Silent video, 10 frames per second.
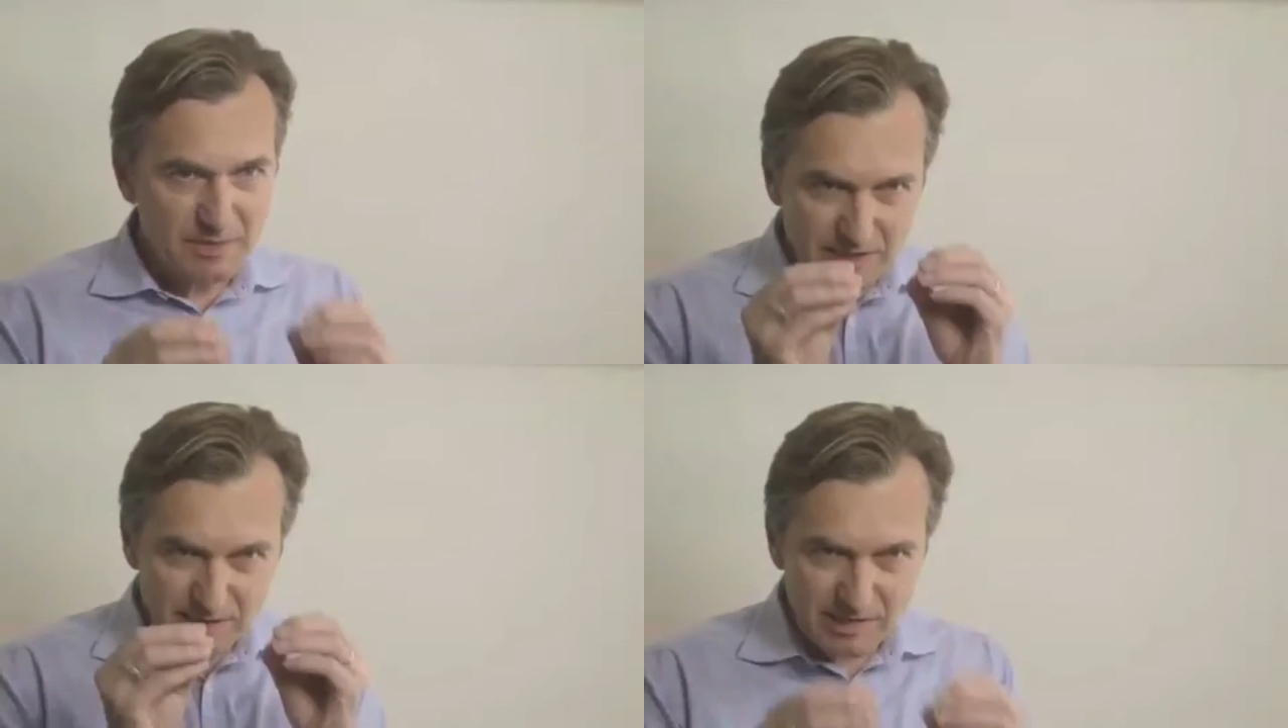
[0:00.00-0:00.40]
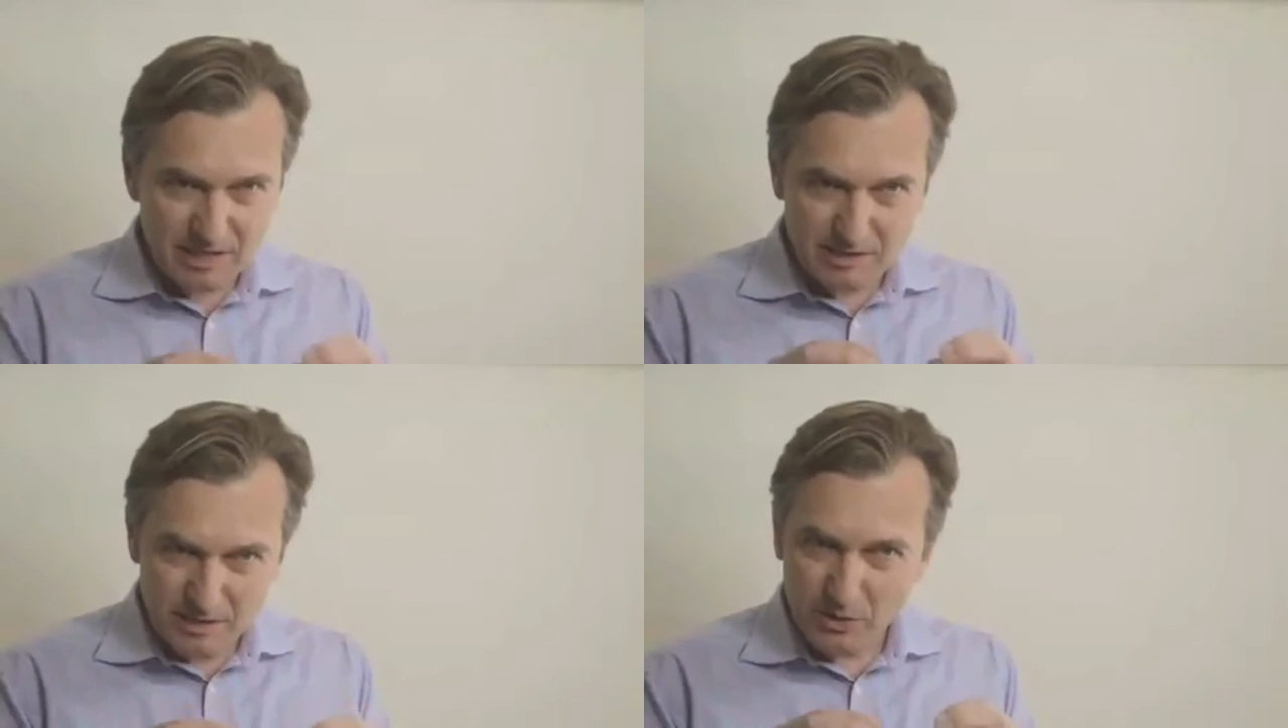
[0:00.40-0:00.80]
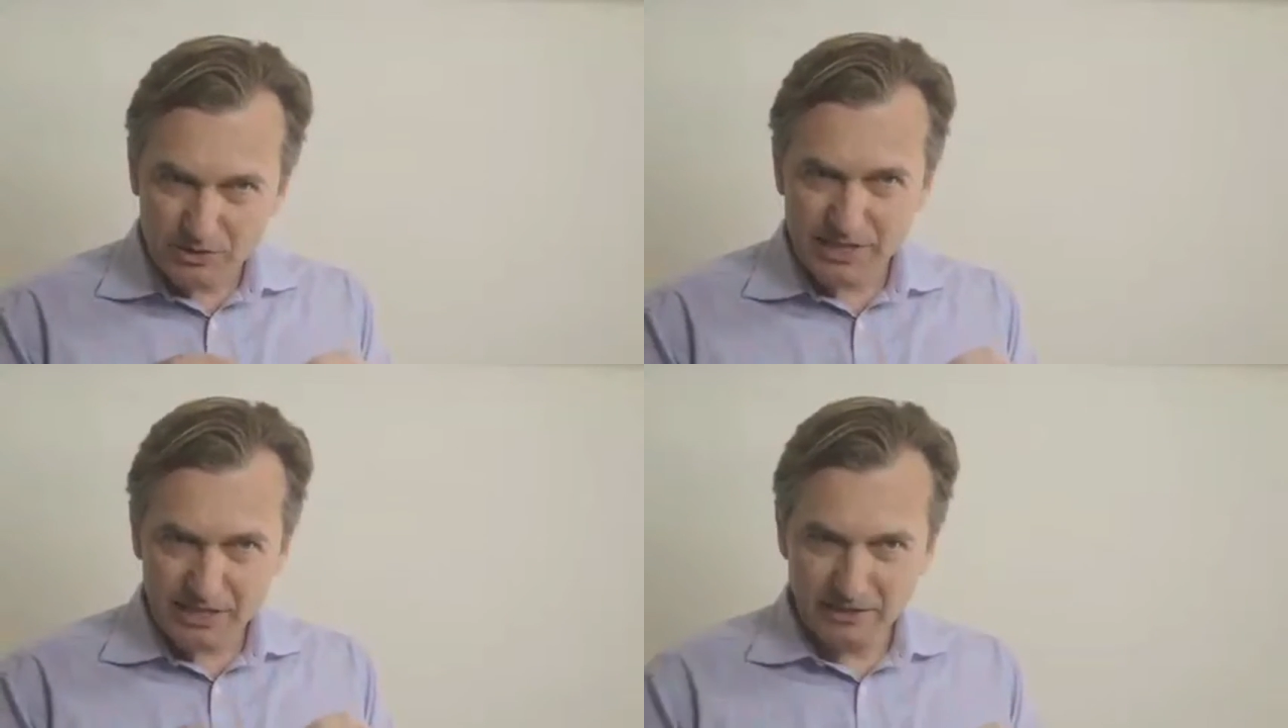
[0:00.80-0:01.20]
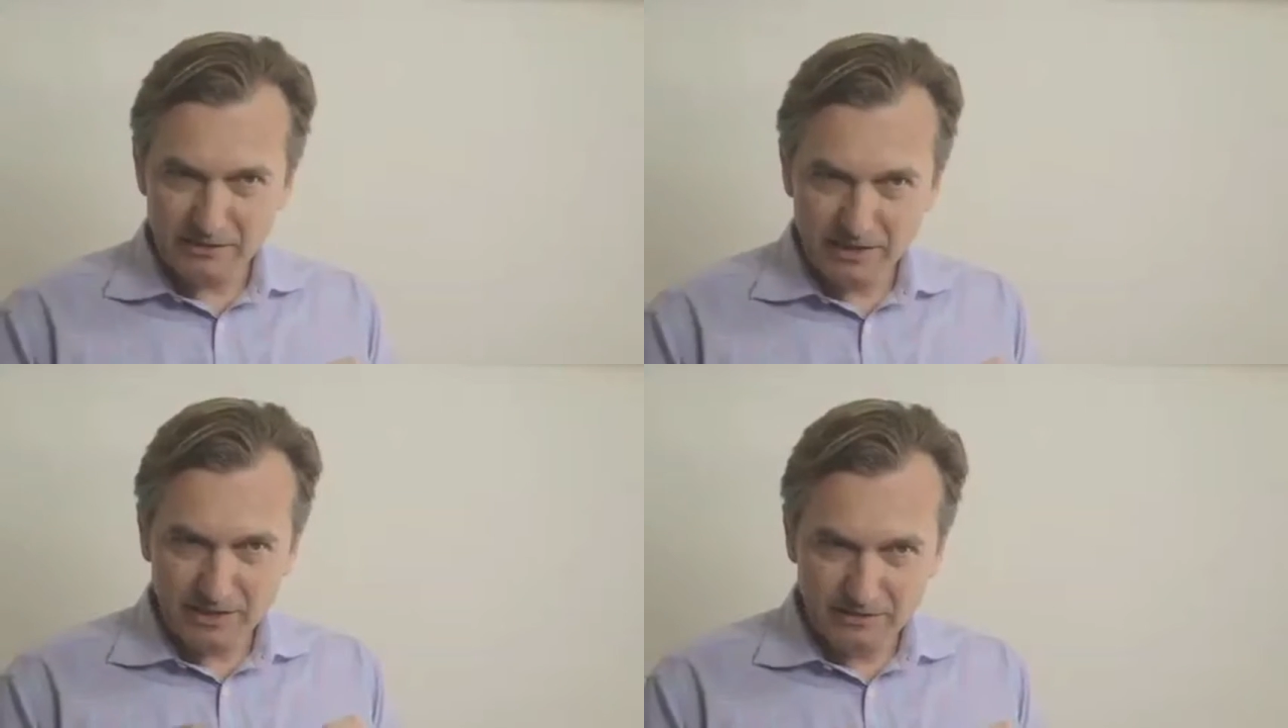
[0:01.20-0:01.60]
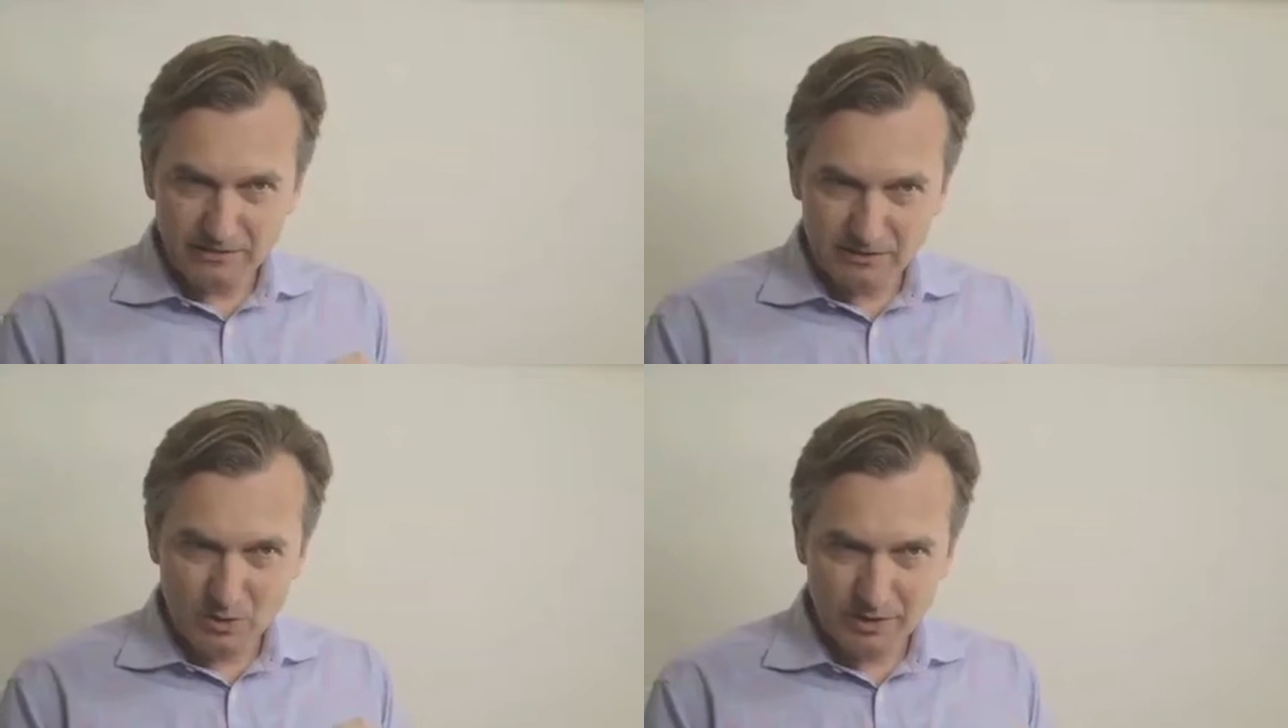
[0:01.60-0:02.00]
is looked at
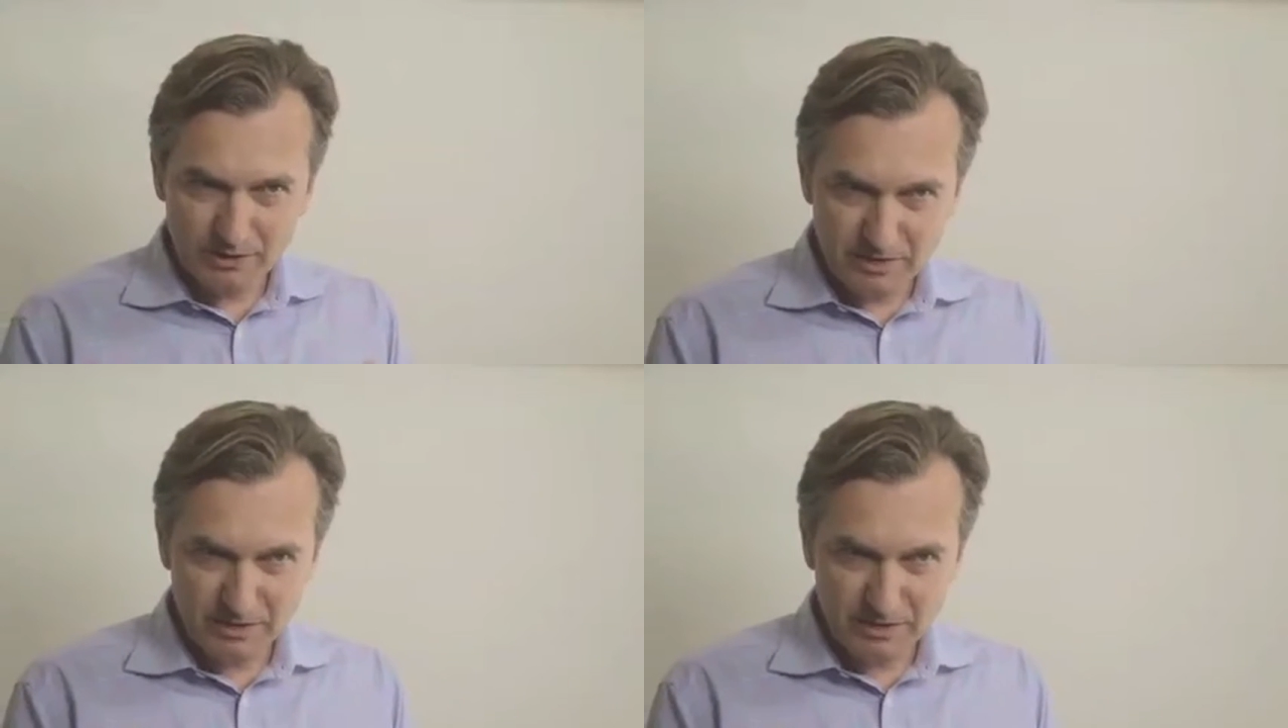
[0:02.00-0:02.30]
in quite